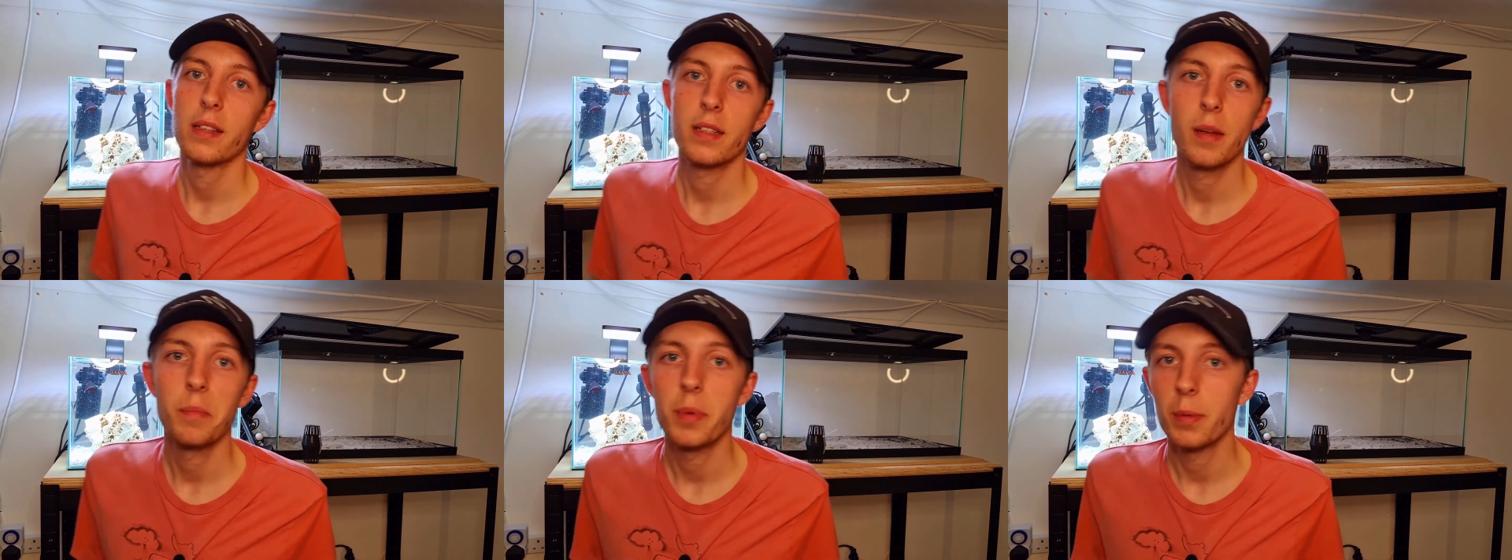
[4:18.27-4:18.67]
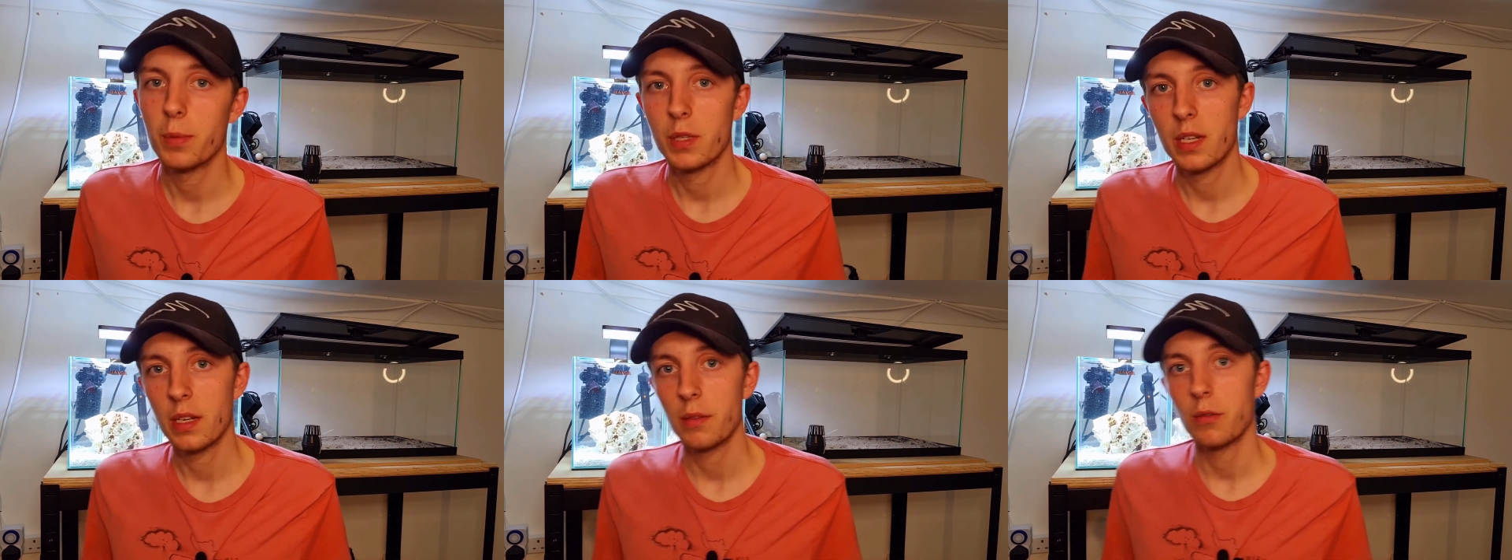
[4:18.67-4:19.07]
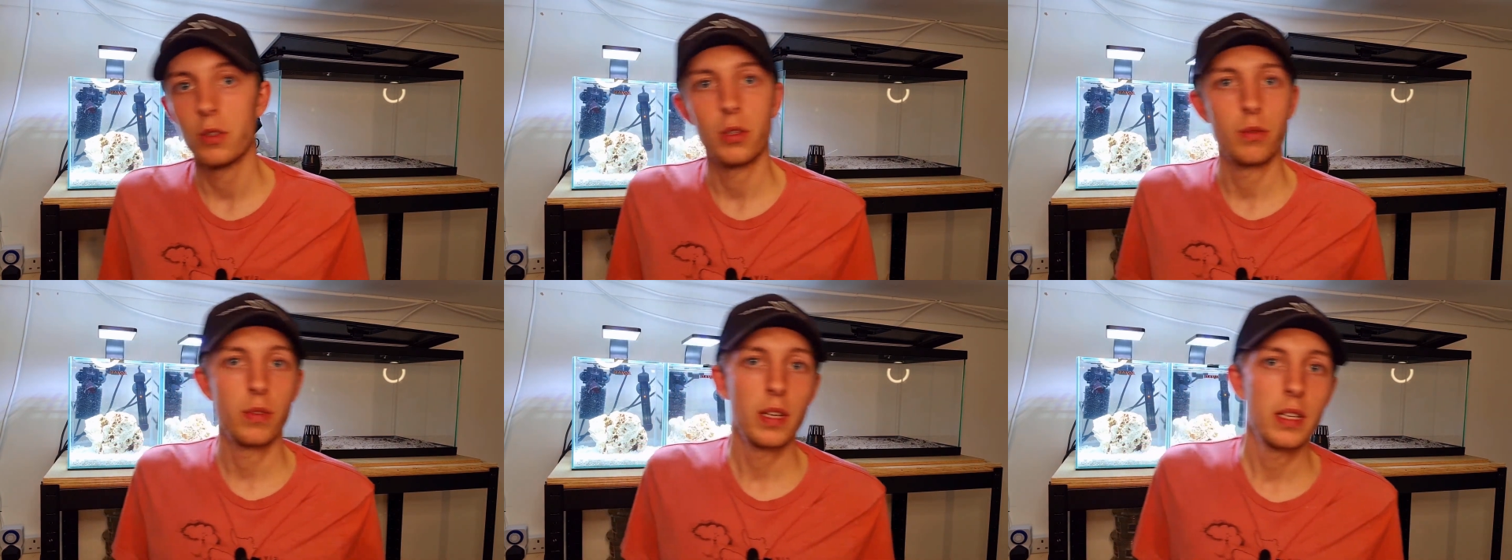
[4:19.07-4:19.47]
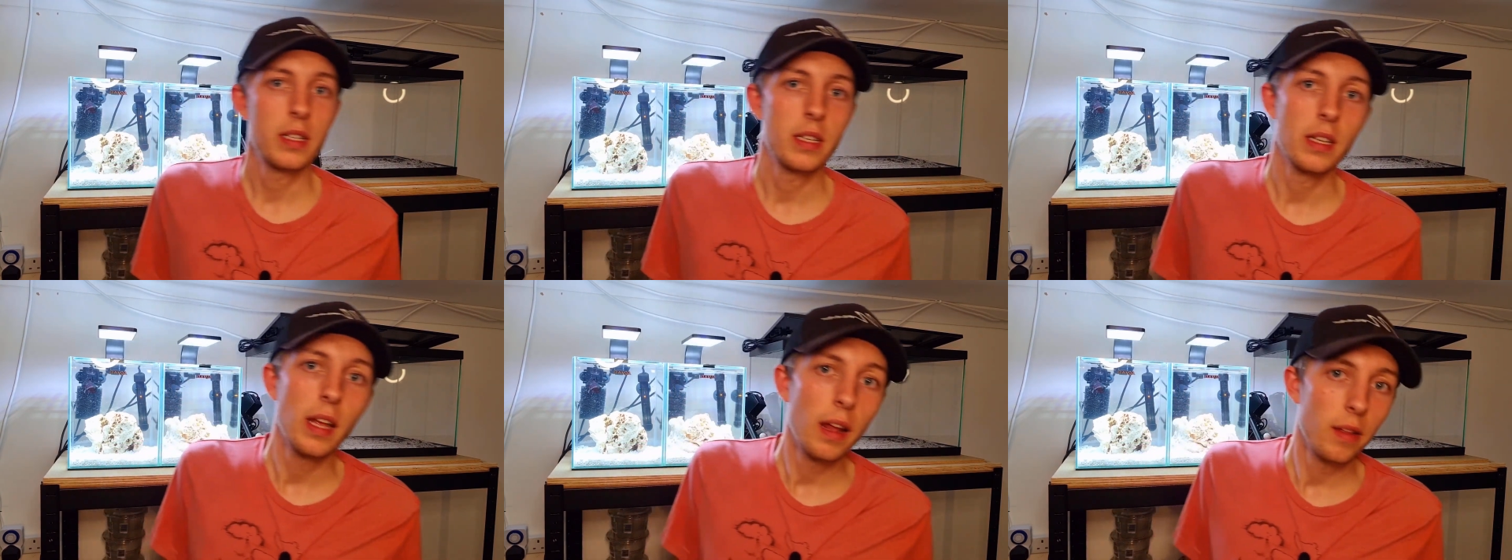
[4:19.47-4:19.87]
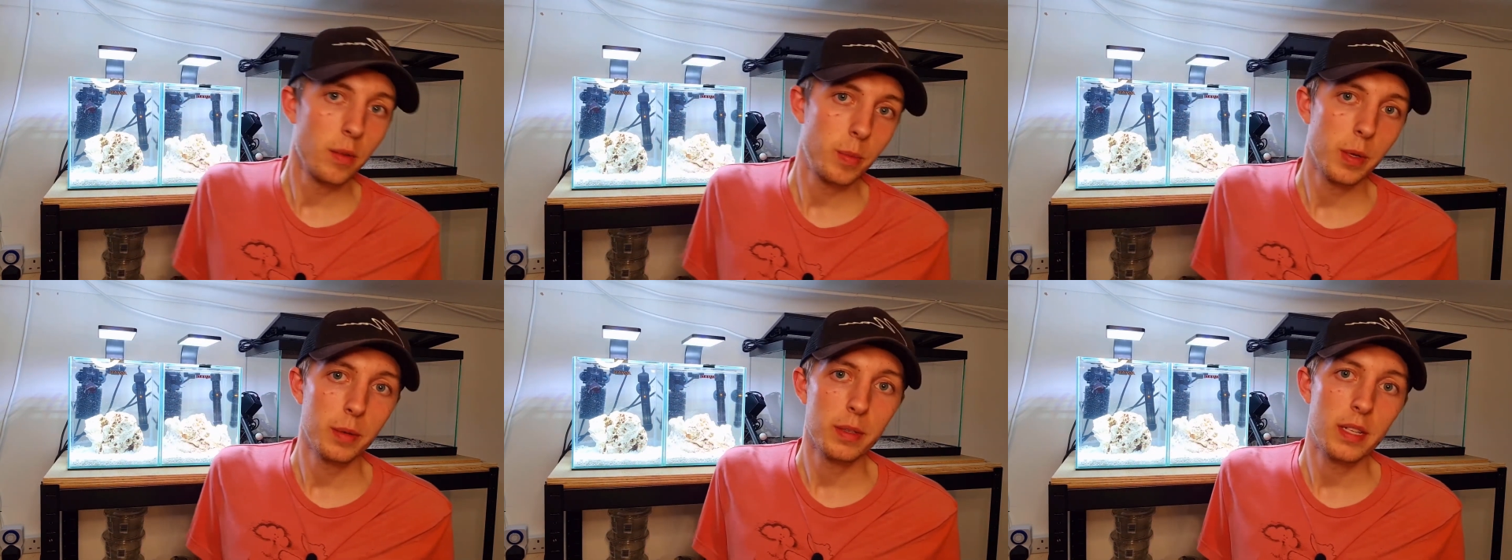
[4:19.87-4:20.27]
Some people say you can do this, and other
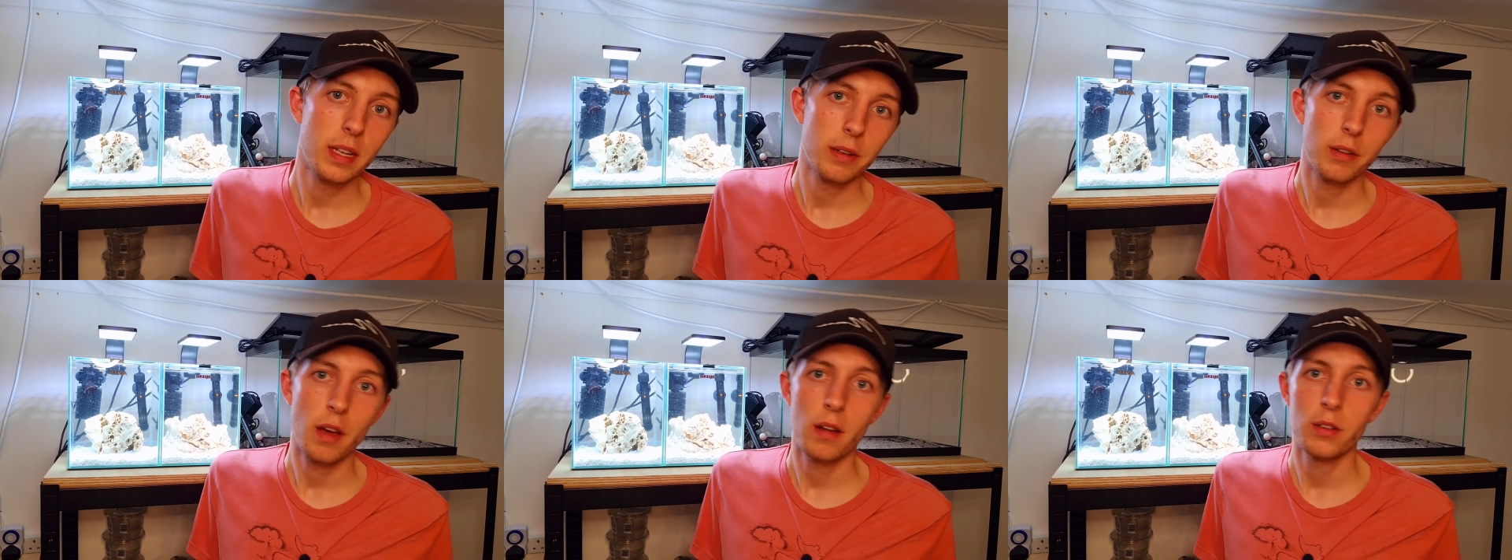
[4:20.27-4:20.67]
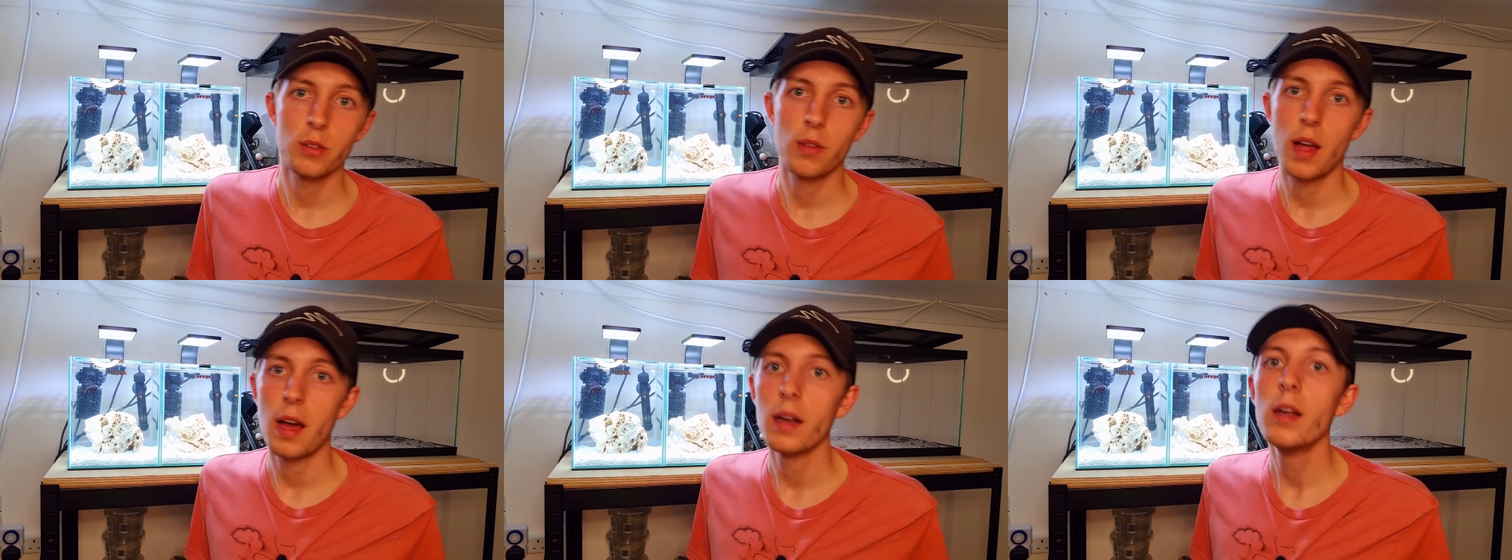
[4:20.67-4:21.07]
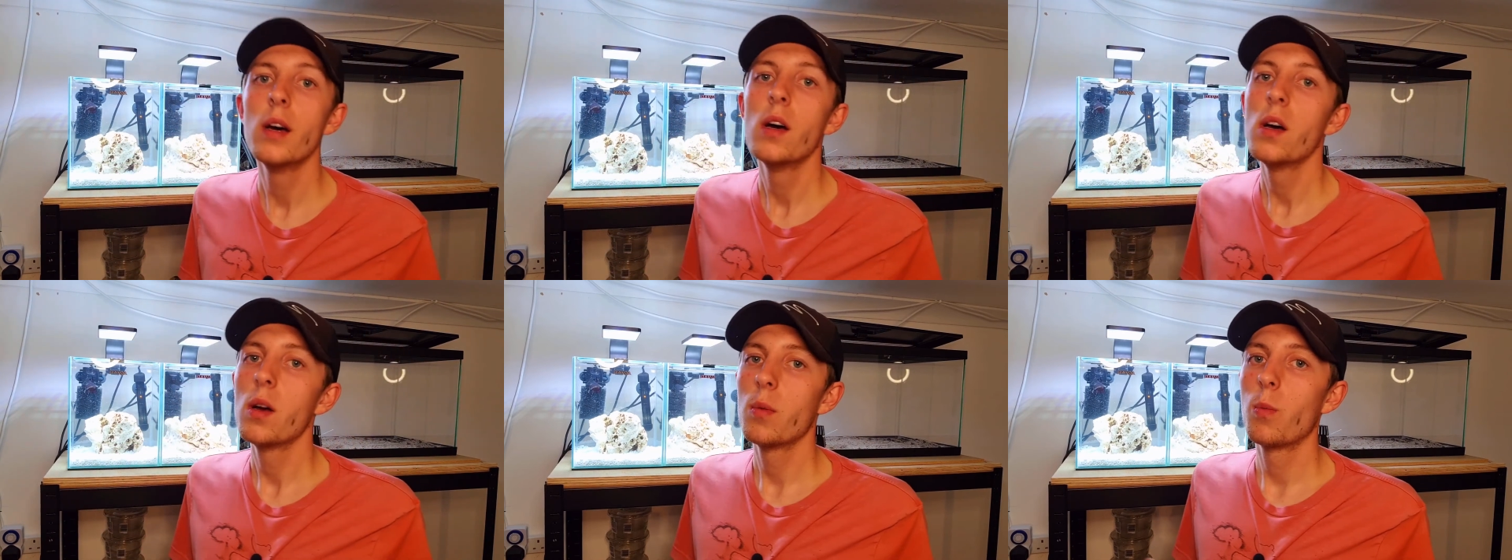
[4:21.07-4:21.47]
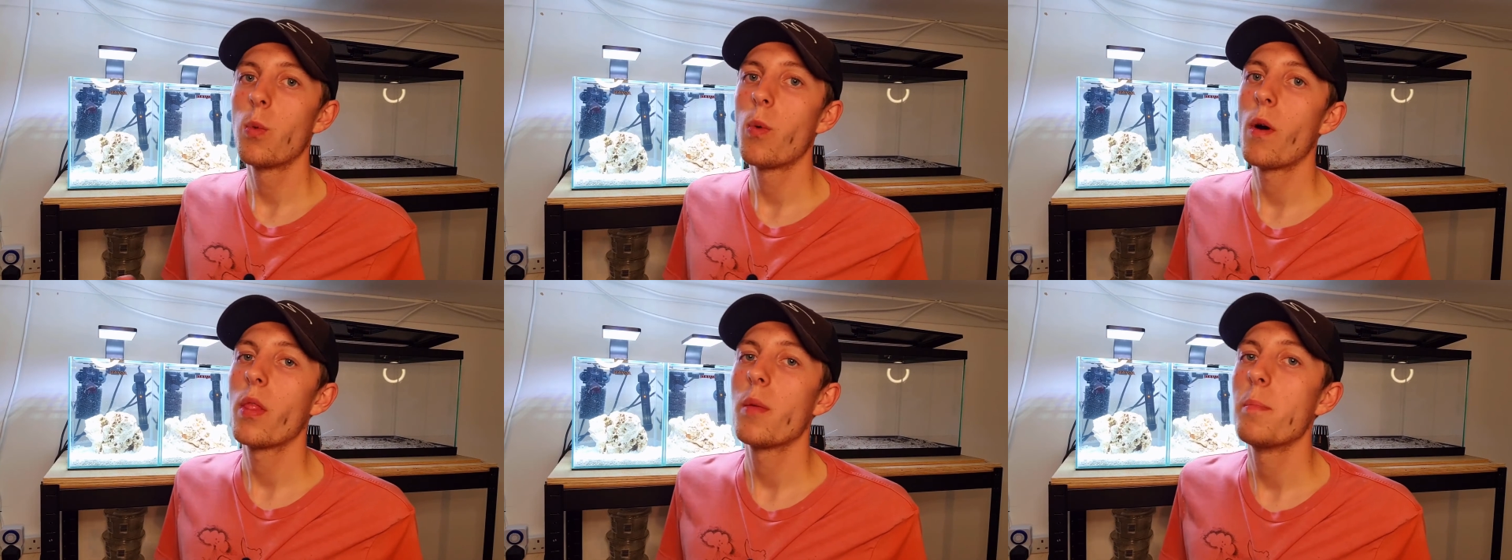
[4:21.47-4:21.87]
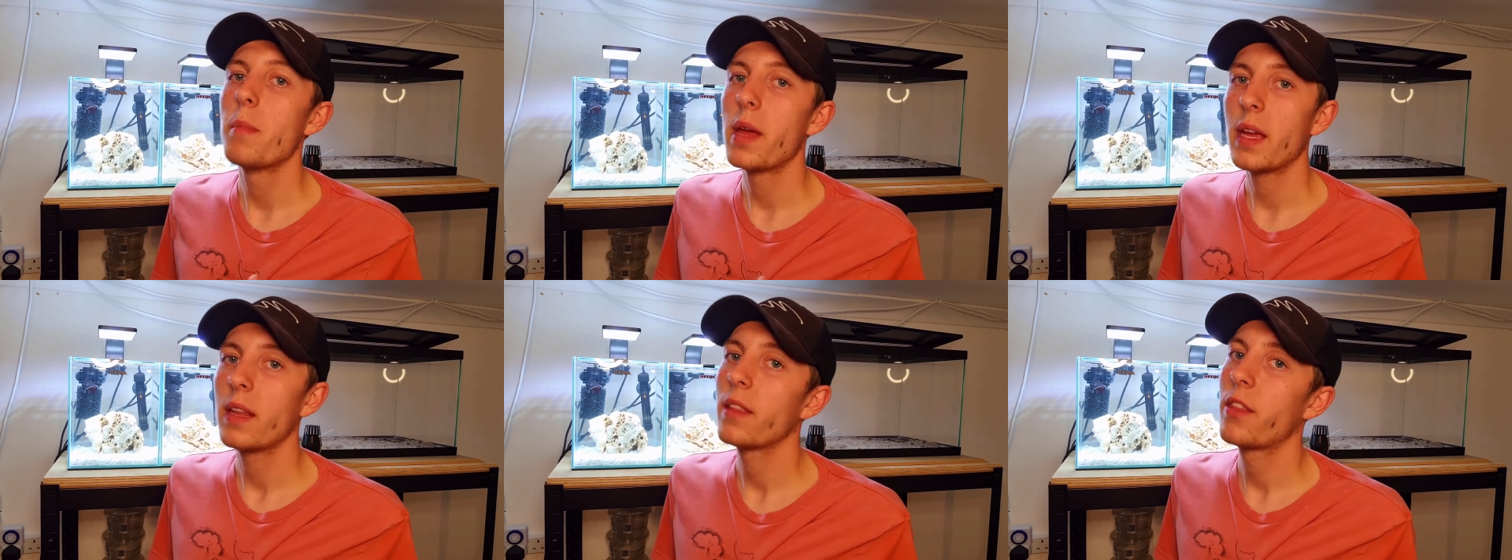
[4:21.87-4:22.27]
people say you can't do that. But what the
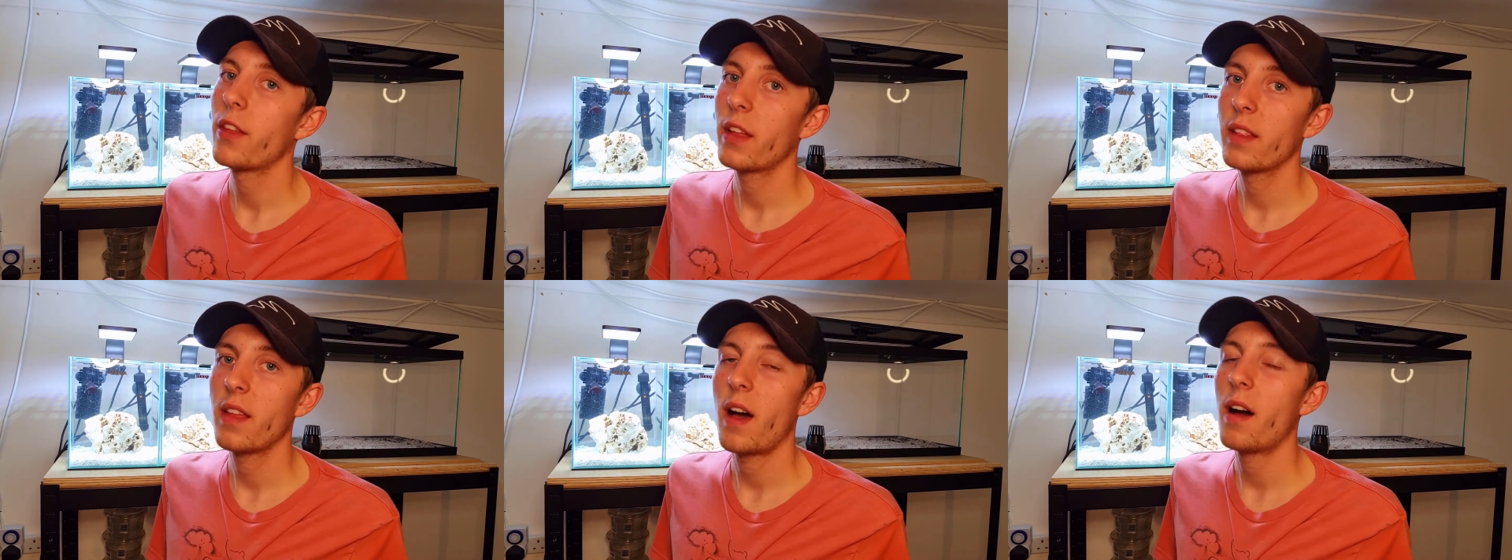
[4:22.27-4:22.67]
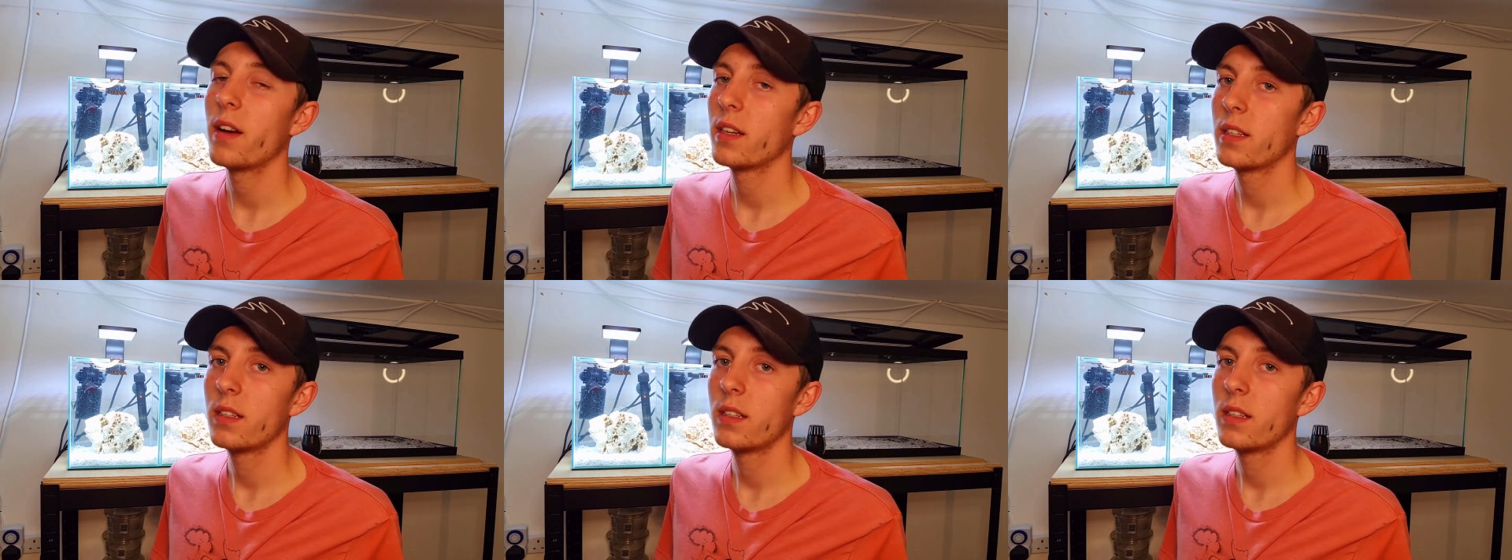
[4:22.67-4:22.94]
main thing that I